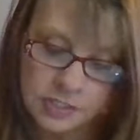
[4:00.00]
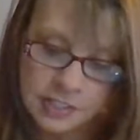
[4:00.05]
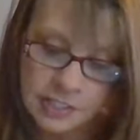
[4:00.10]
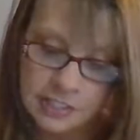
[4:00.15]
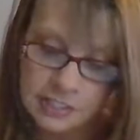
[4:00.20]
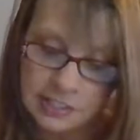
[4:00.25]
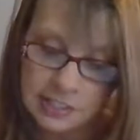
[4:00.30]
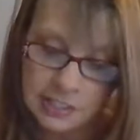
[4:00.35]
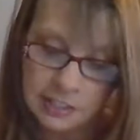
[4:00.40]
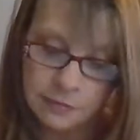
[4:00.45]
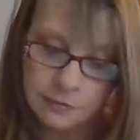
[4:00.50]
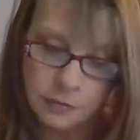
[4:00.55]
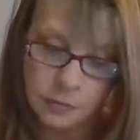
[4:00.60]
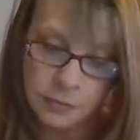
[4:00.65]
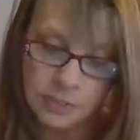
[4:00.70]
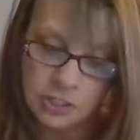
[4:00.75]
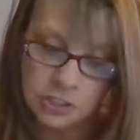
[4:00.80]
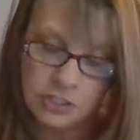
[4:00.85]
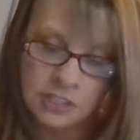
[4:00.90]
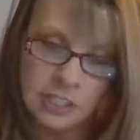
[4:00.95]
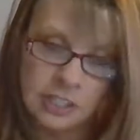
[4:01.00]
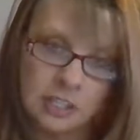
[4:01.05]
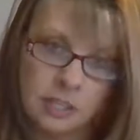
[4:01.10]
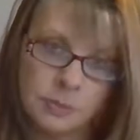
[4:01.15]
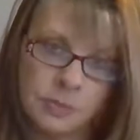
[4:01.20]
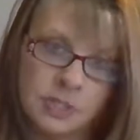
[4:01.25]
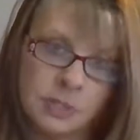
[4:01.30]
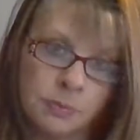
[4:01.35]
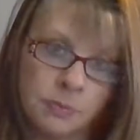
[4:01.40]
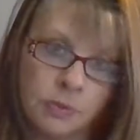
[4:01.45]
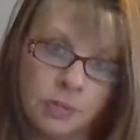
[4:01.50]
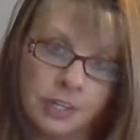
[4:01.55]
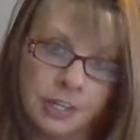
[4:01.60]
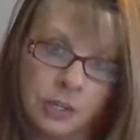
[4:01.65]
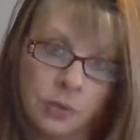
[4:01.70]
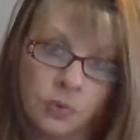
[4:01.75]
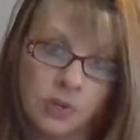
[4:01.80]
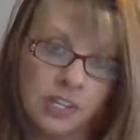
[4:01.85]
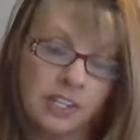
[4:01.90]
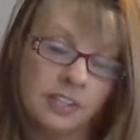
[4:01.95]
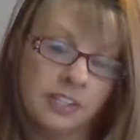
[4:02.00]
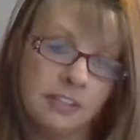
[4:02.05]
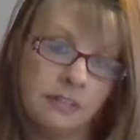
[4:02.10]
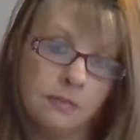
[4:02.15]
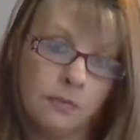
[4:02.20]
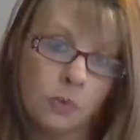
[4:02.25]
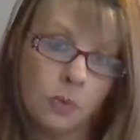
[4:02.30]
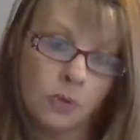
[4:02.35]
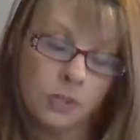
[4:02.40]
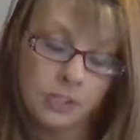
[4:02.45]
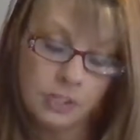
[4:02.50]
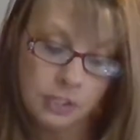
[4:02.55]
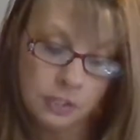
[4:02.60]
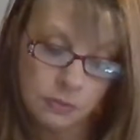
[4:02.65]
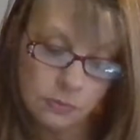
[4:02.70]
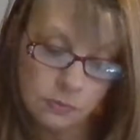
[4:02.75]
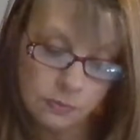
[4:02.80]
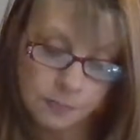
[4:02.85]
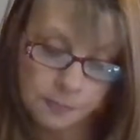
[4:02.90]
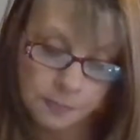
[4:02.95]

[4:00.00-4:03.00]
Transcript: there's information that comes in pretty quickly for you.